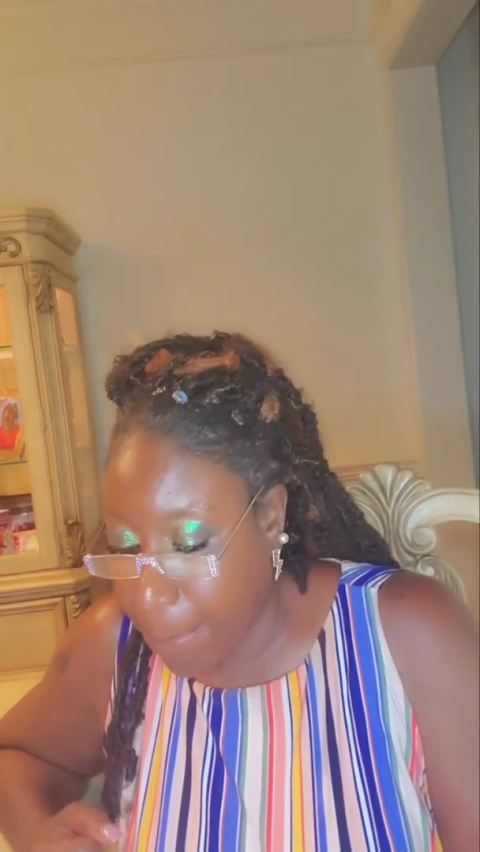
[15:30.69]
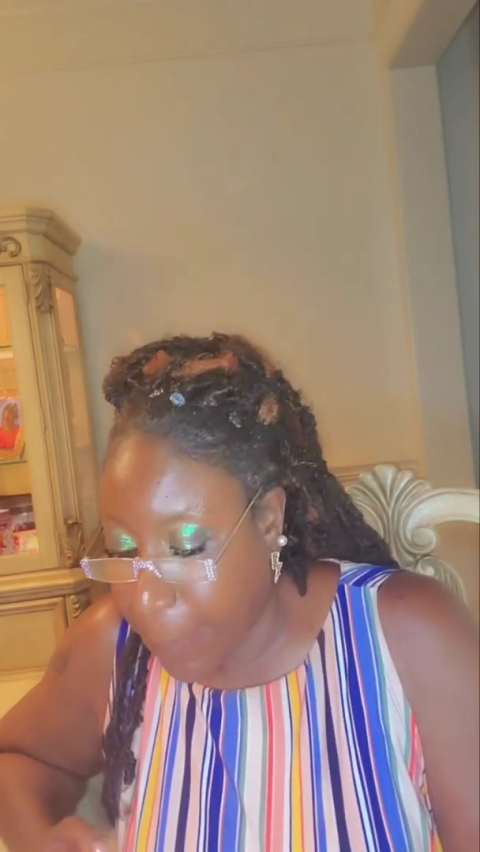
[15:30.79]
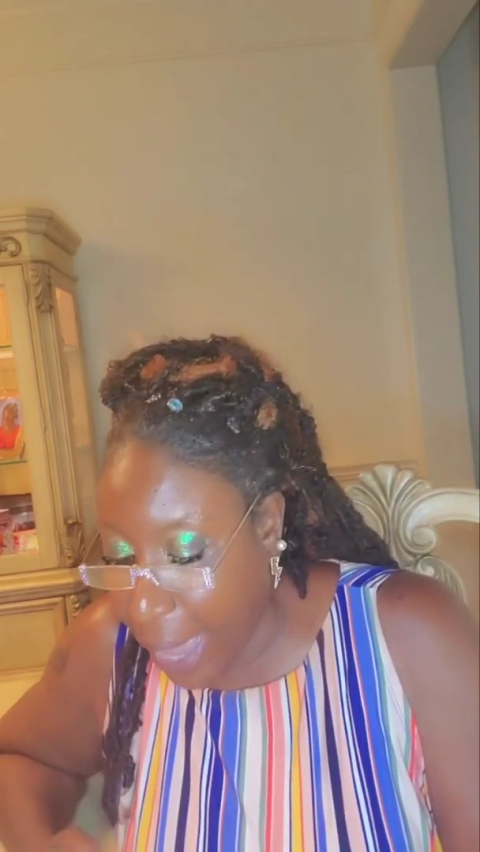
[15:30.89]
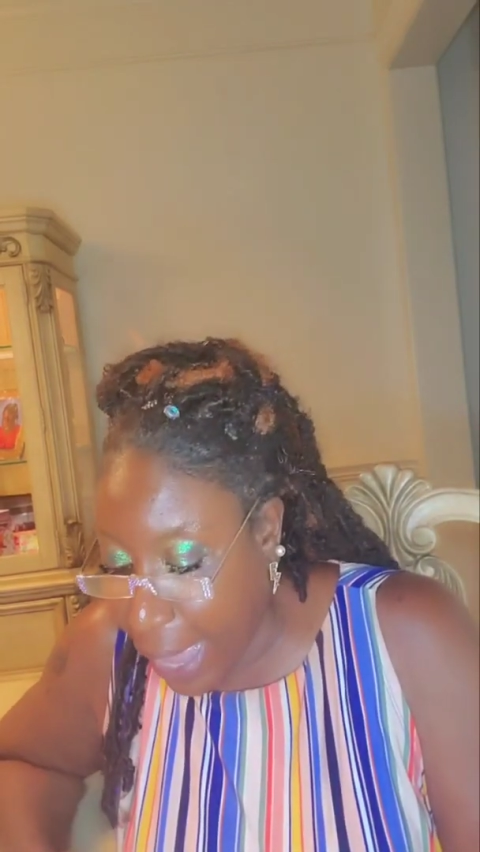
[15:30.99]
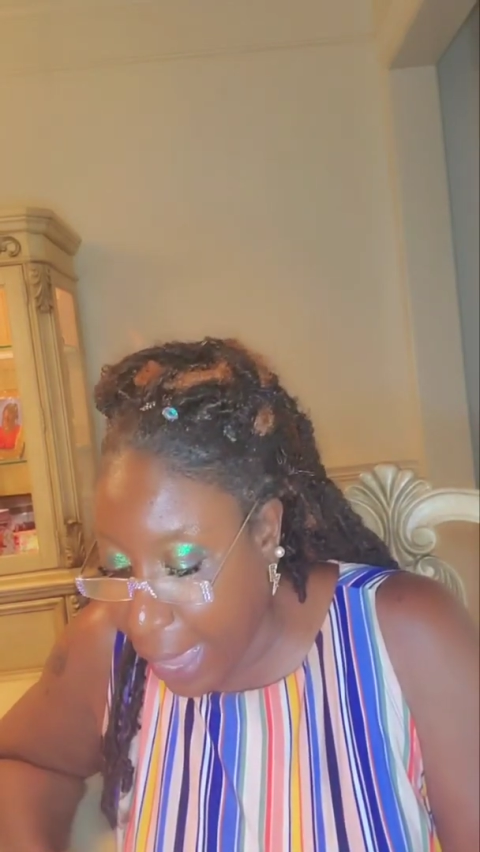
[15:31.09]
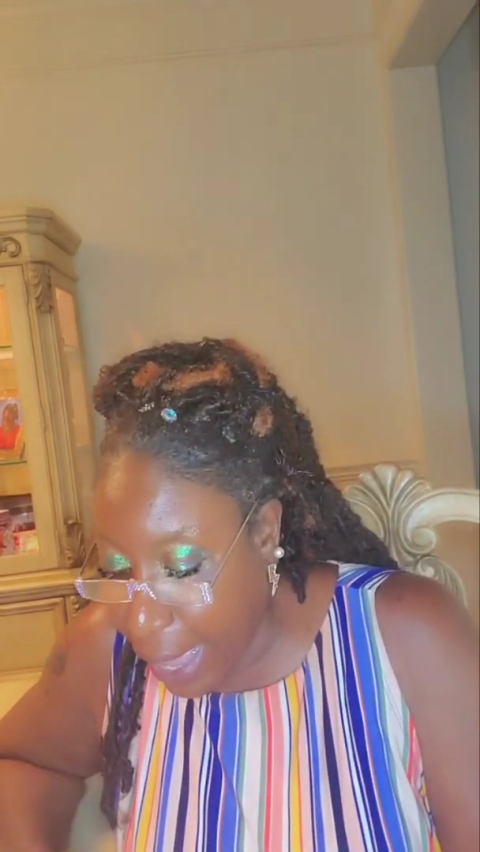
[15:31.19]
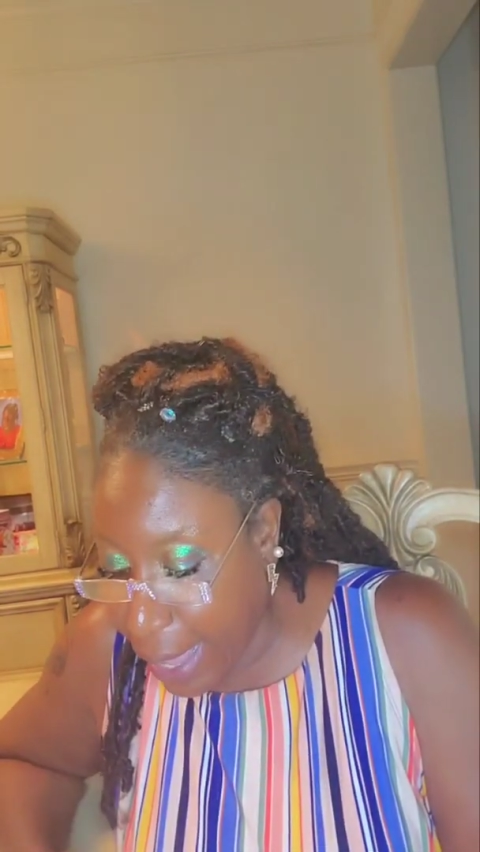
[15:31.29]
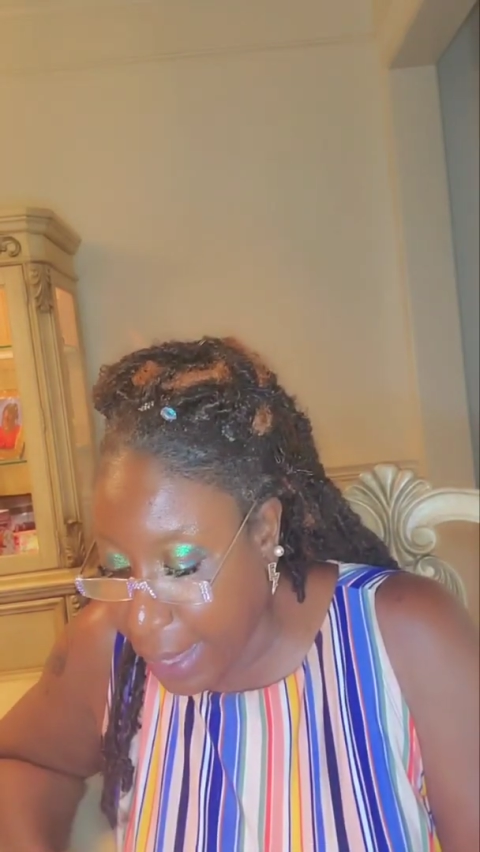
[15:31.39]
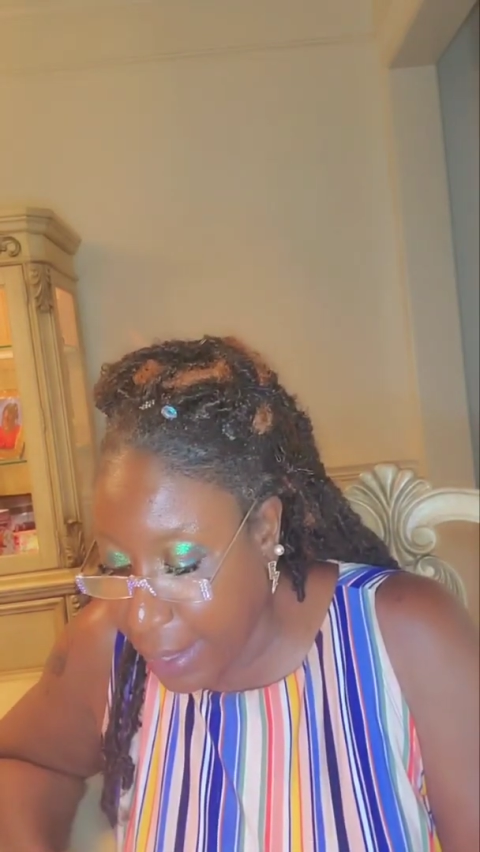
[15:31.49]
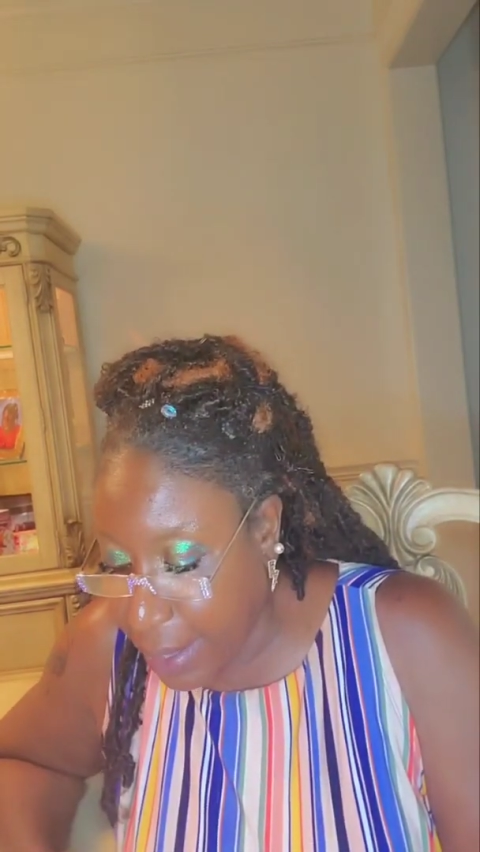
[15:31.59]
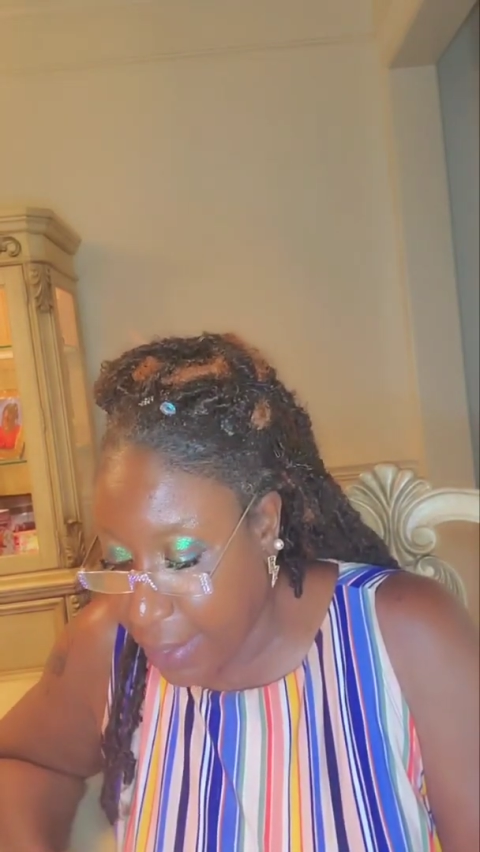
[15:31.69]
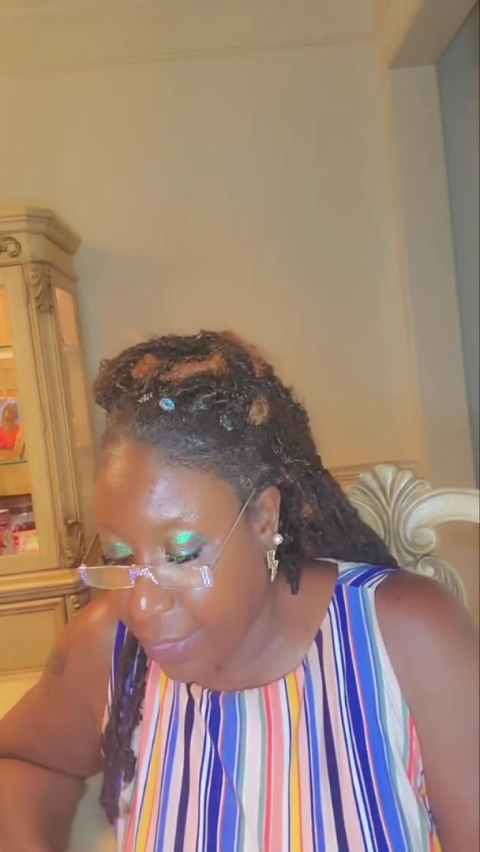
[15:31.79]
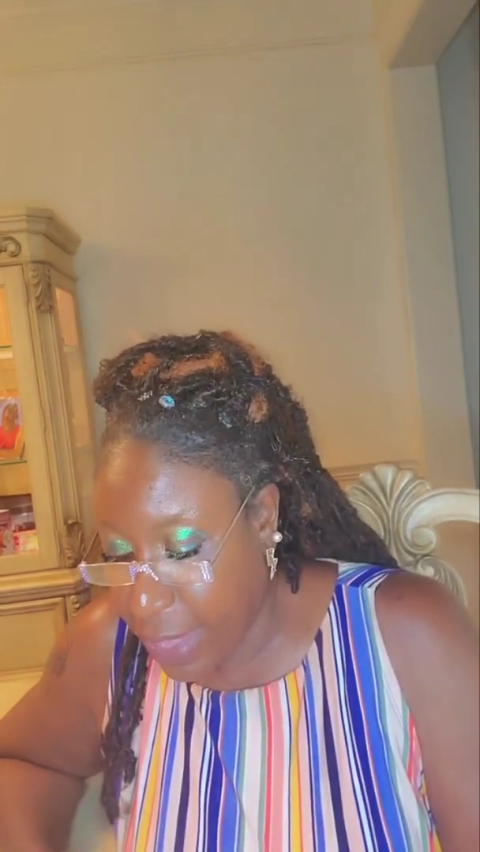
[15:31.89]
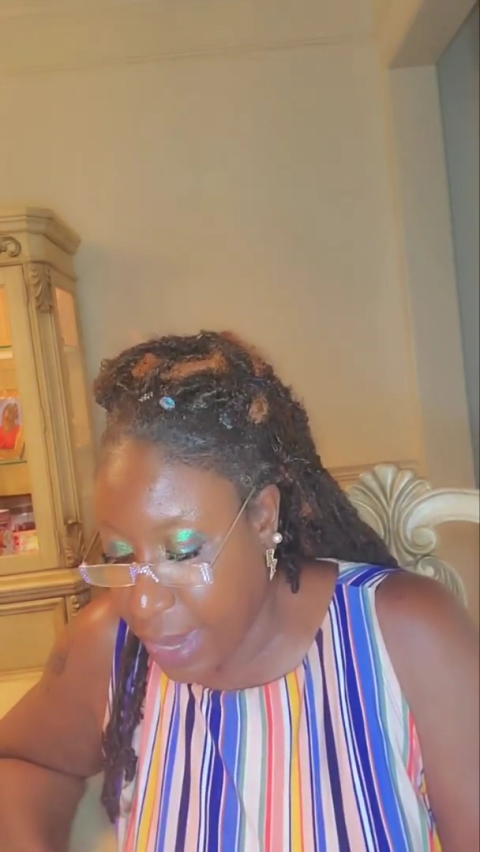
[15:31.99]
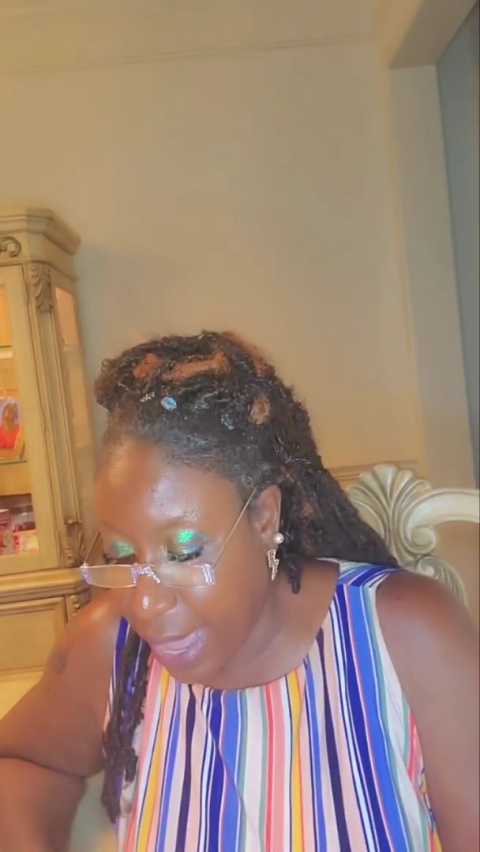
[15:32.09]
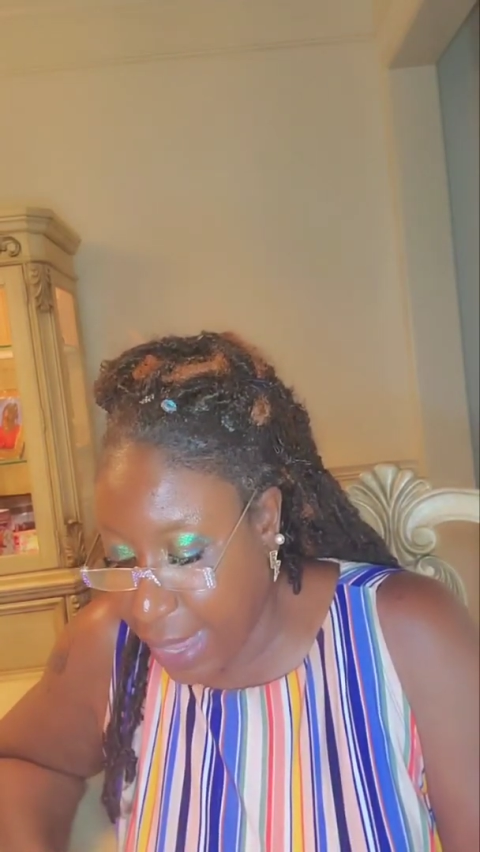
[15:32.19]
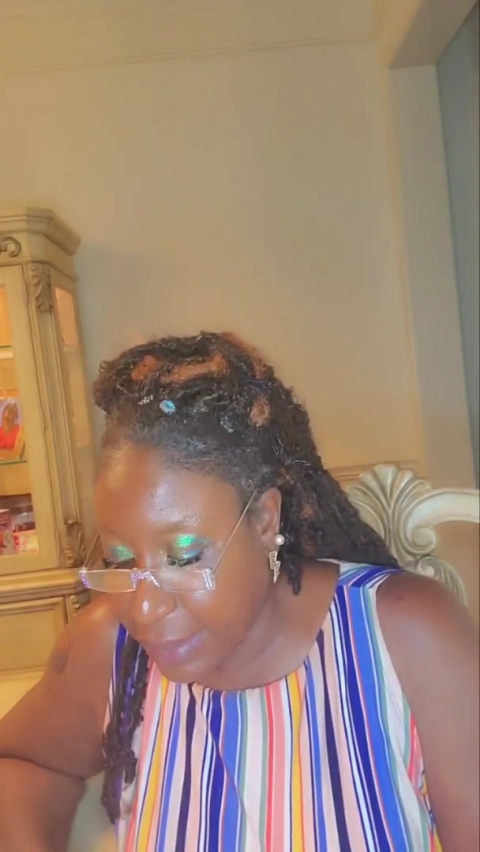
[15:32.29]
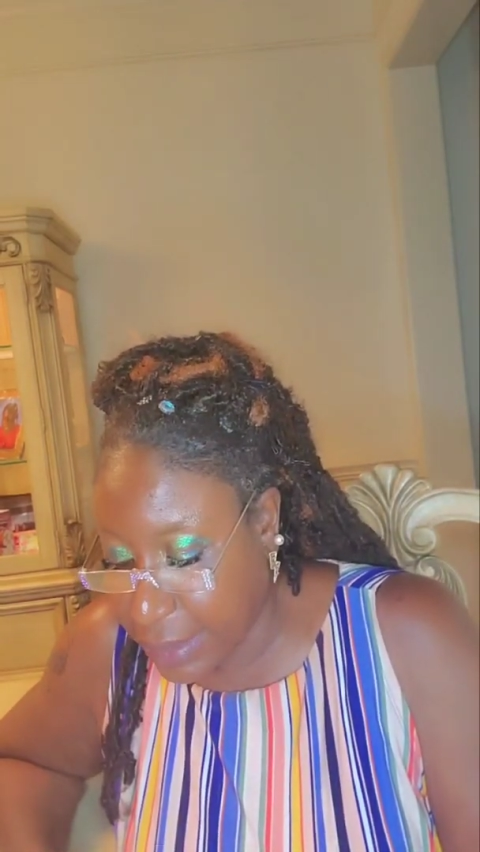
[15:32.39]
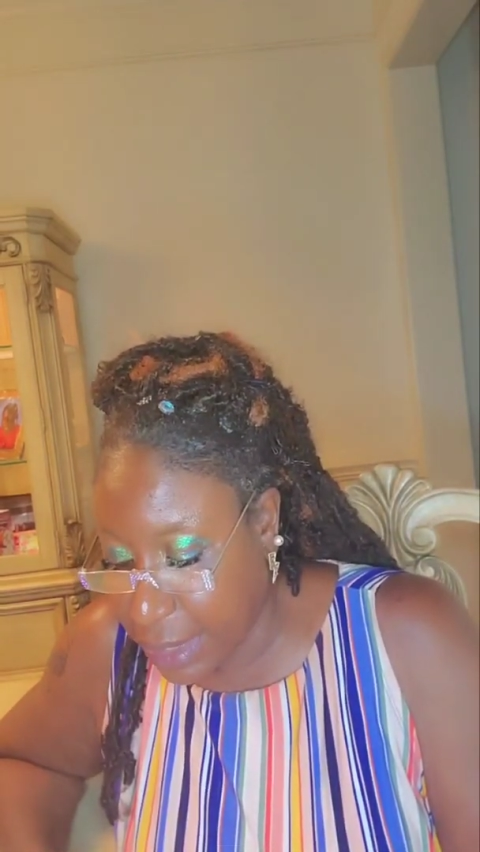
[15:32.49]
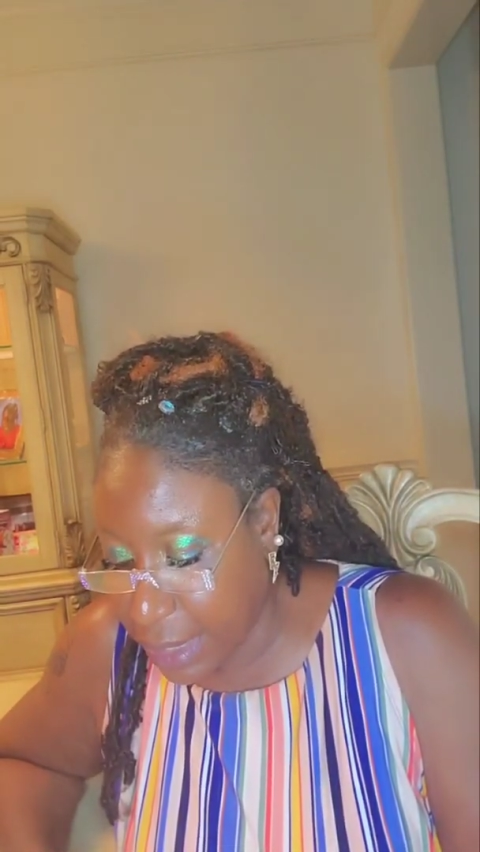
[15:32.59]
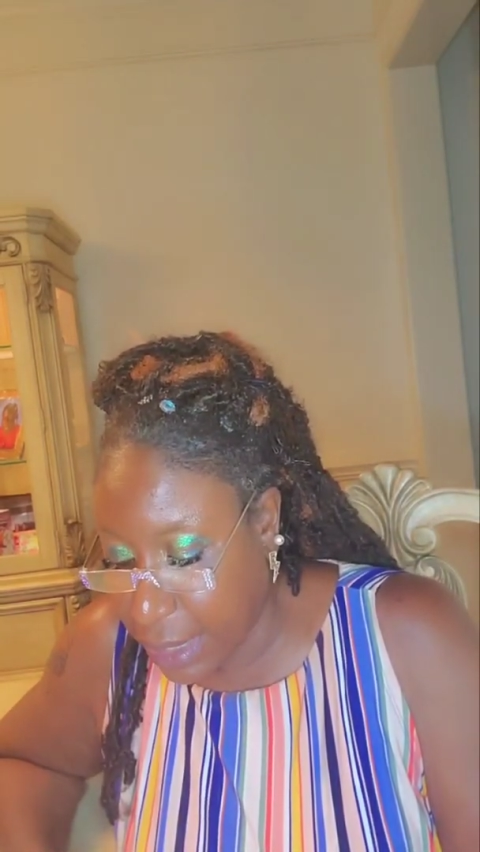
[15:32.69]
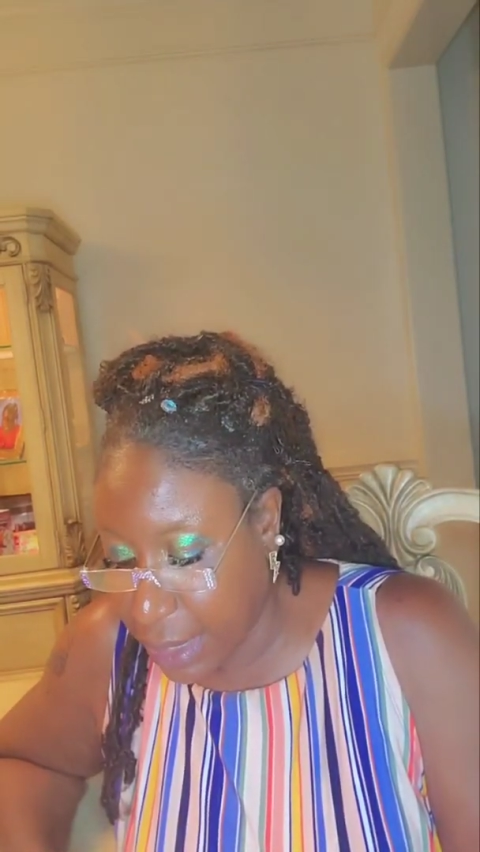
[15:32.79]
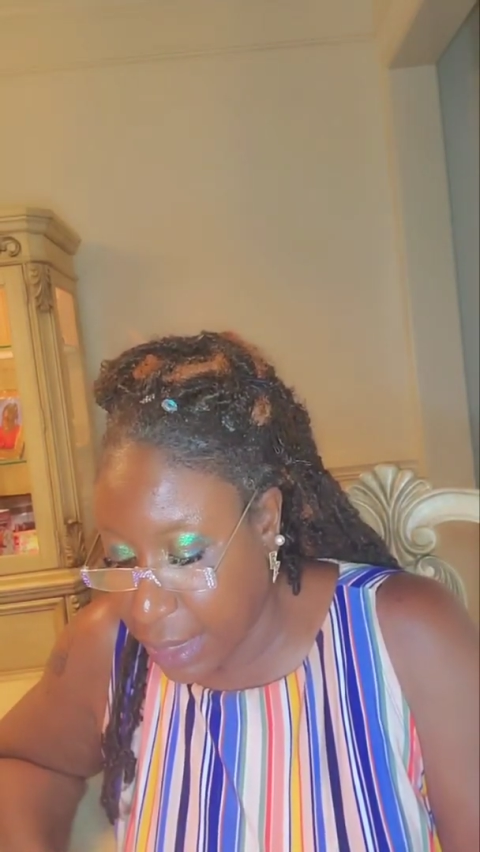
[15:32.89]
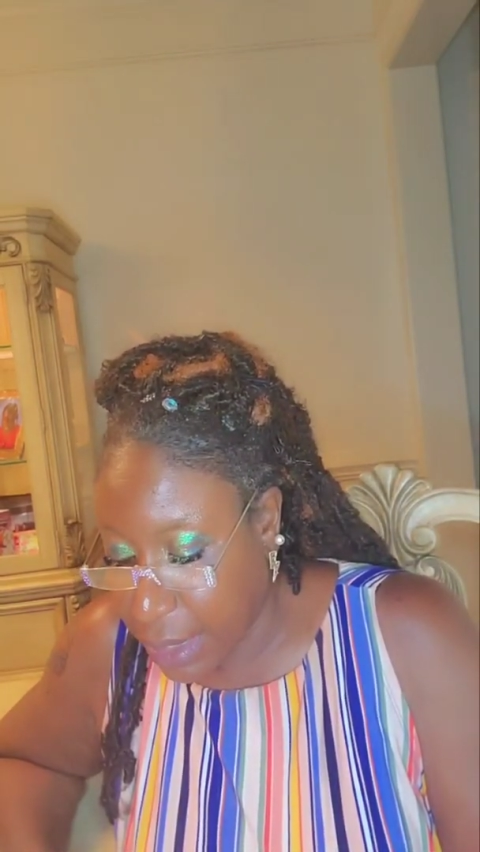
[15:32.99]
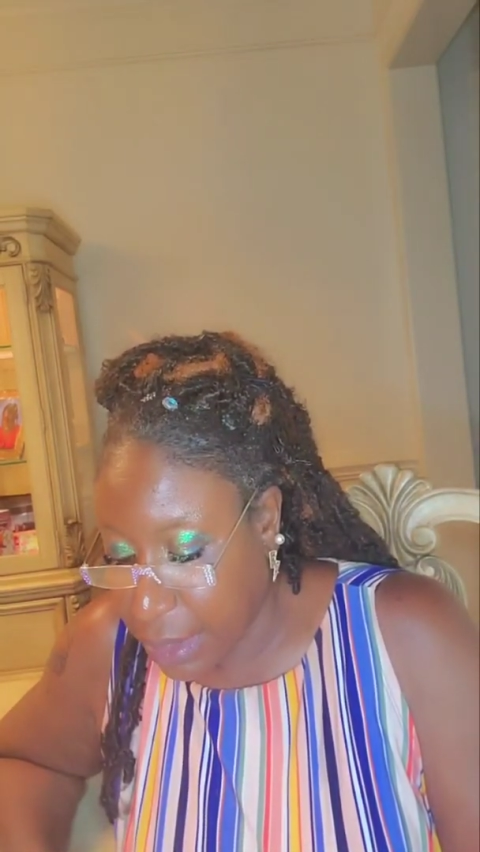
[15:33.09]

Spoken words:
by the nasty.